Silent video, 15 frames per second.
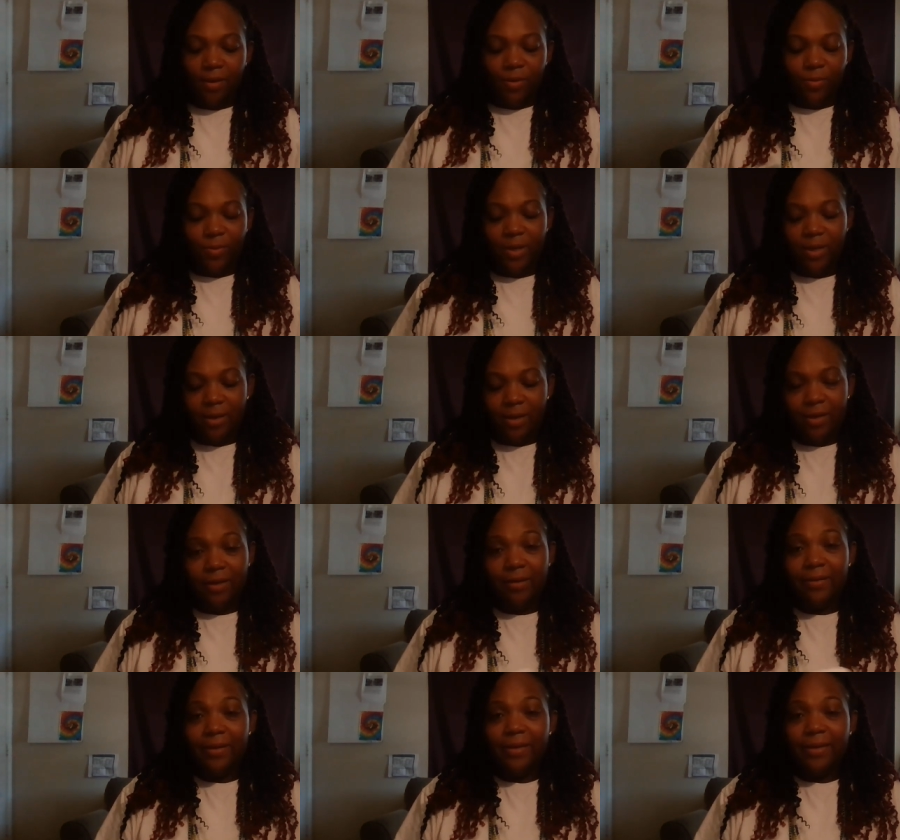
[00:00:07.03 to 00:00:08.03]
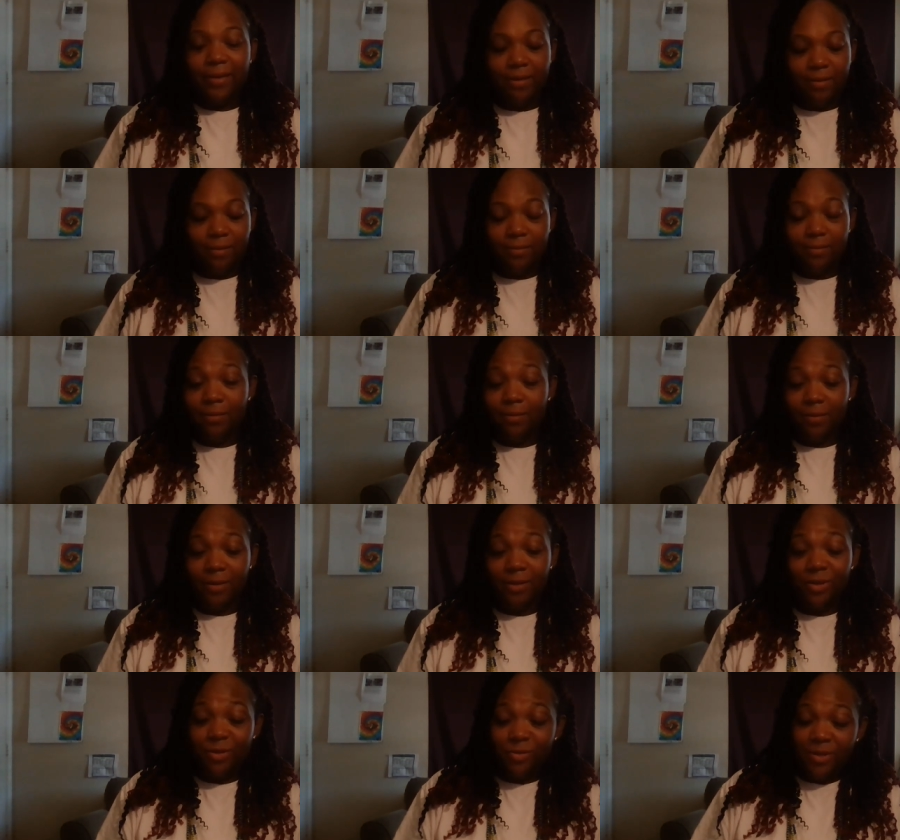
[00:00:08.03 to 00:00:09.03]
We are here again.
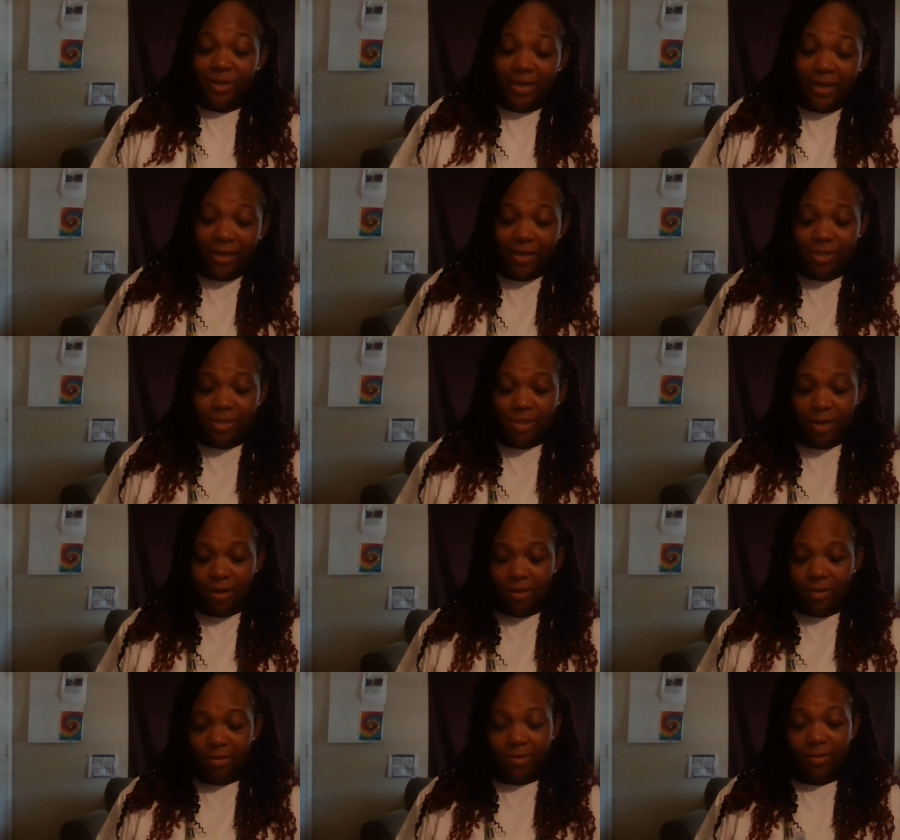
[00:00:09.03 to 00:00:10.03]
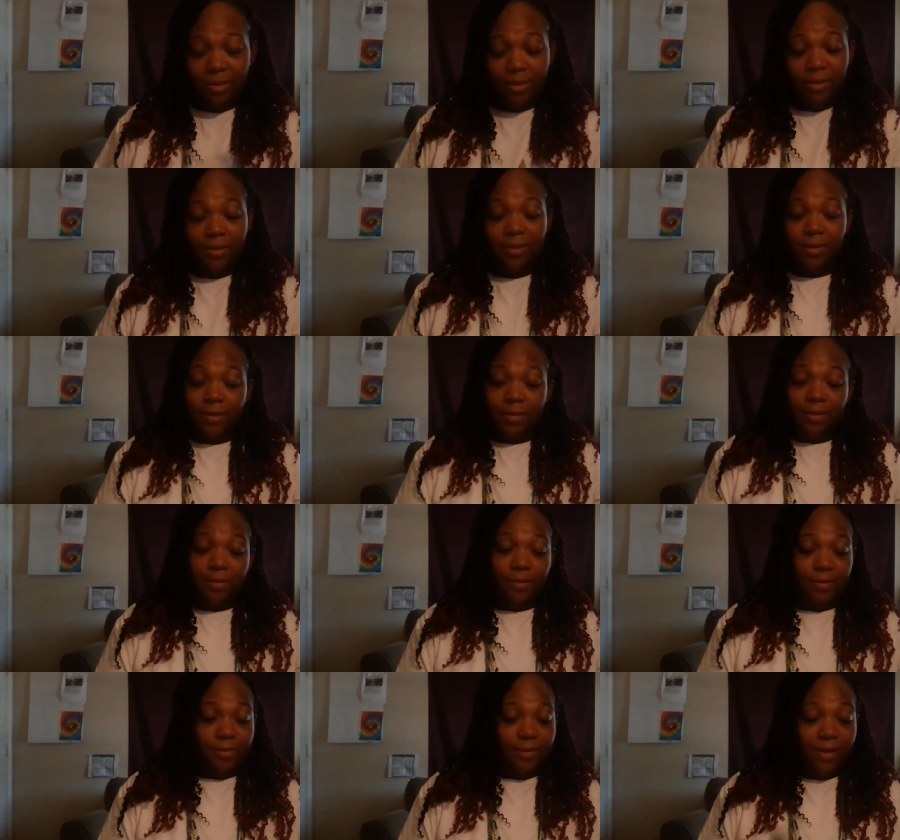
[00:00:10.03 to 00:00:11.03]
Three days, y'all.
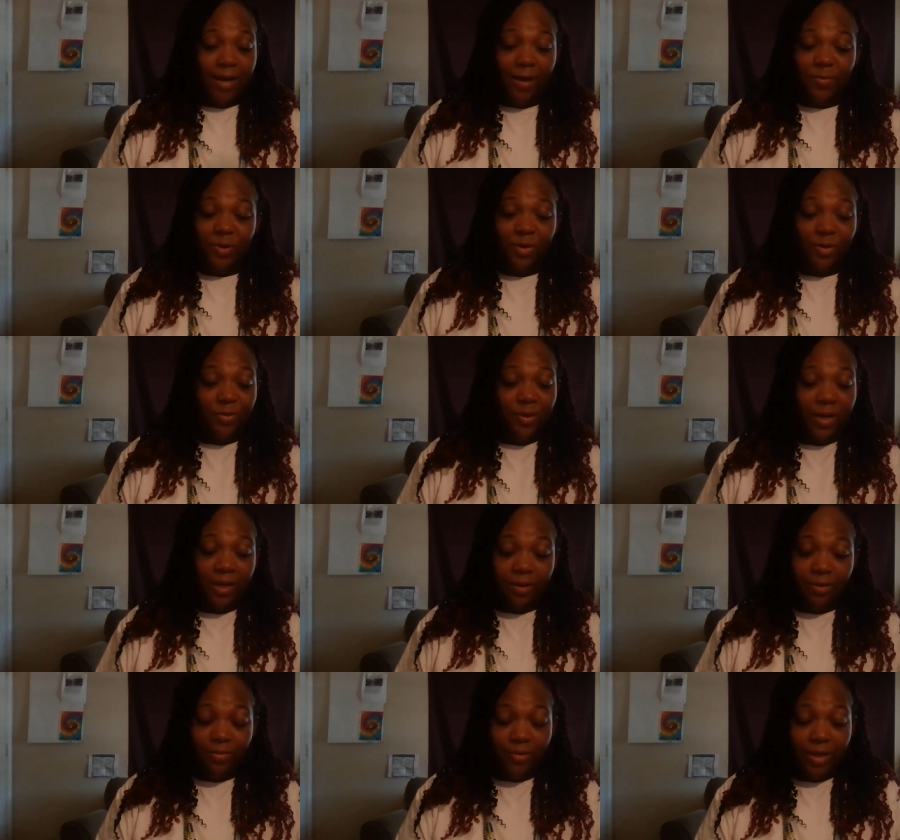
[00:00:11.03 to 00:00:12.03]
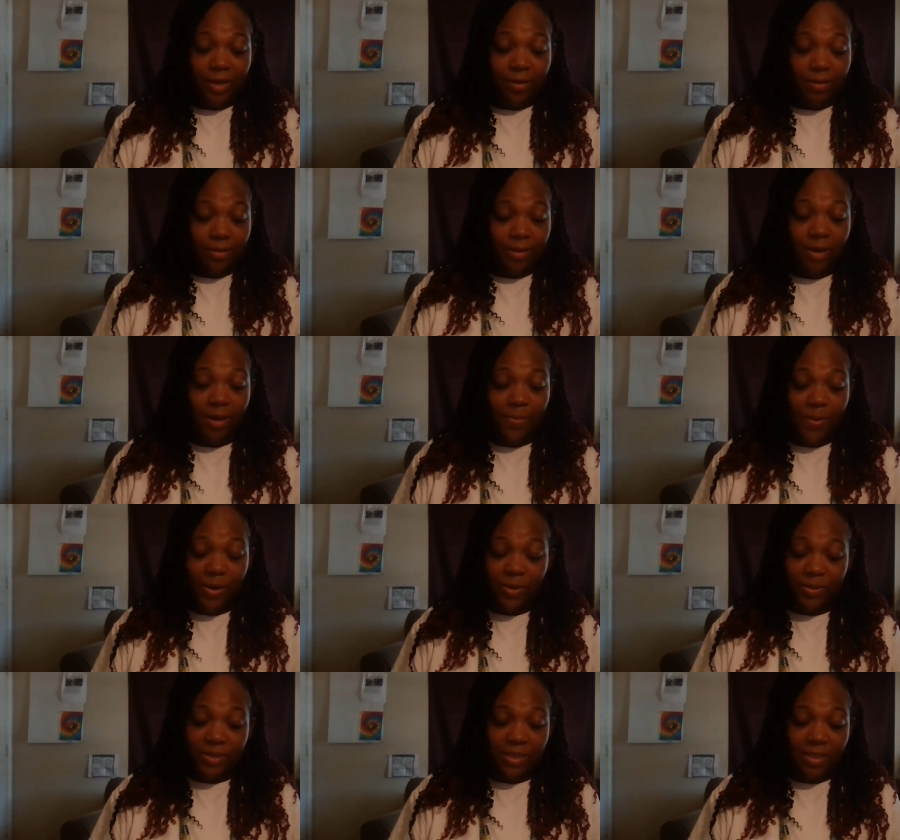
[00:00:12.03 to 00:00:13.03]
I'm a great, great
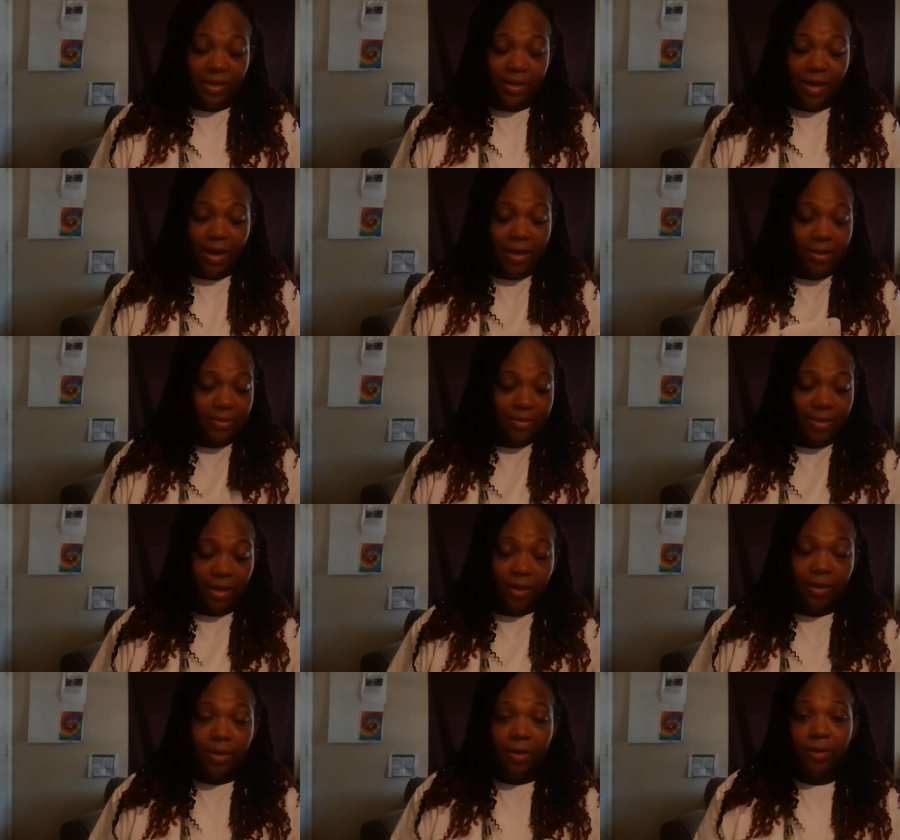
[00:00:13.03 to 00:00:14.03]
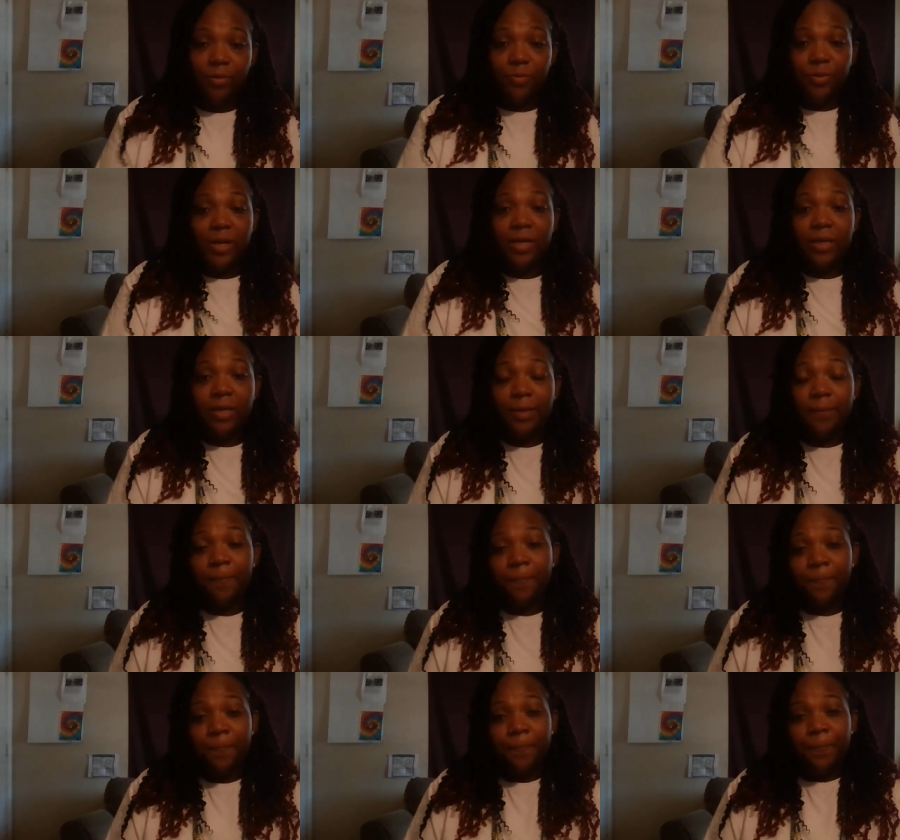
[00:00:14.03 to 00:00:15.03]
person and not staying really
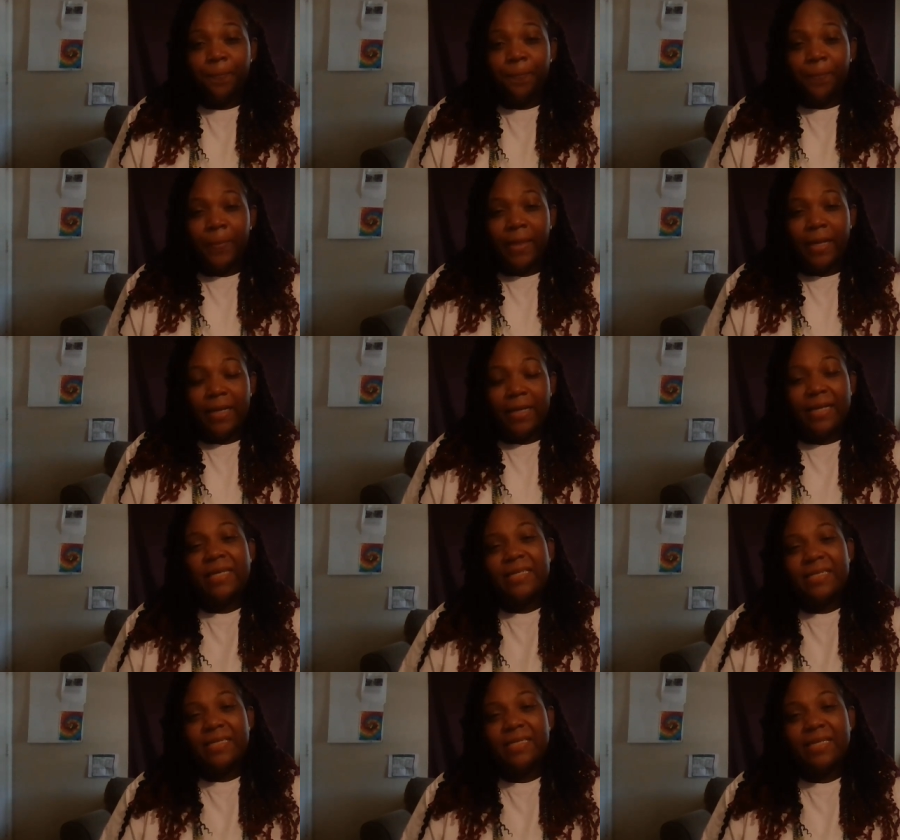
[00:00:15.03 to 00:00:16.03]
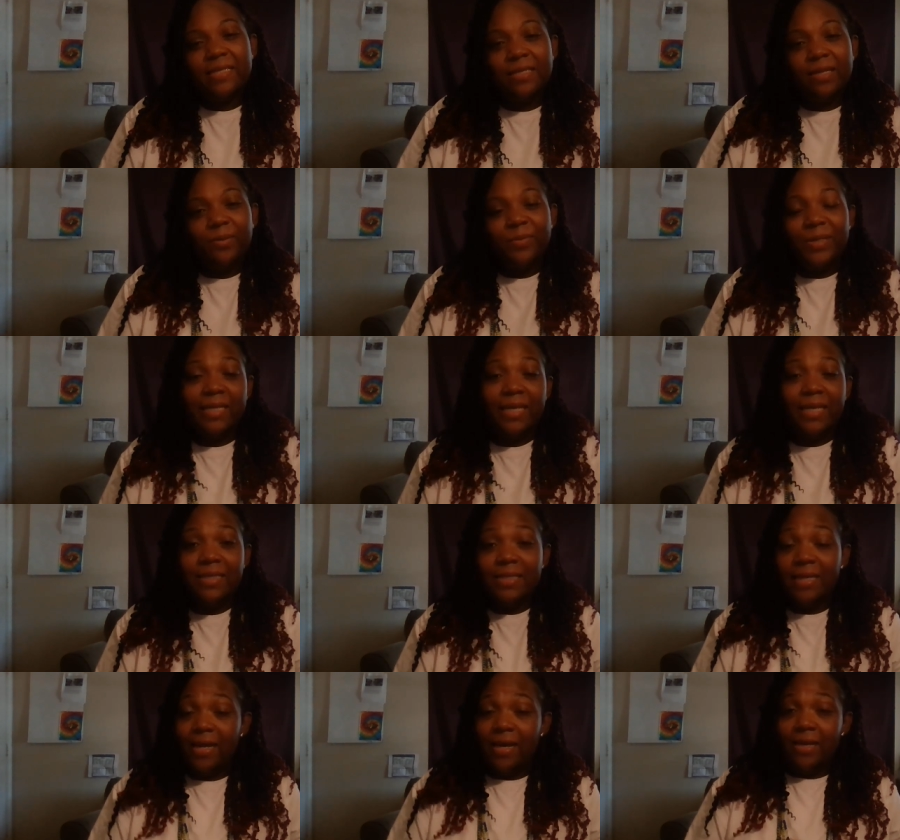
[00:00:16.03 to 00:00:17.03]
consistent with things
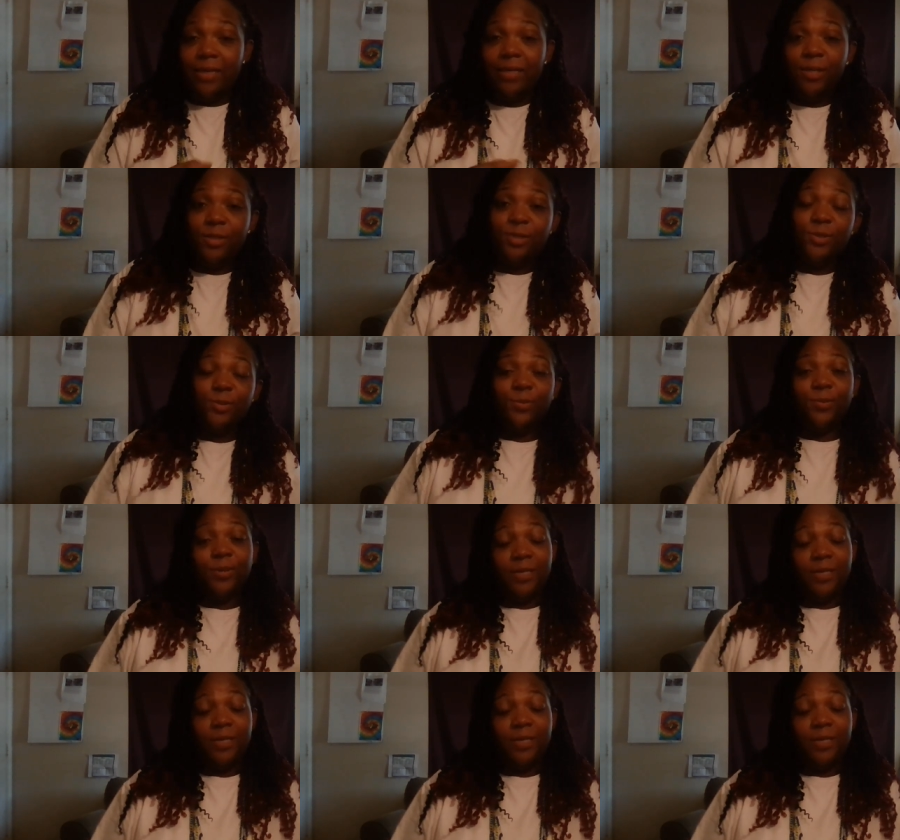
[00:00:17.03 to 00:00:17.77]
that I need to.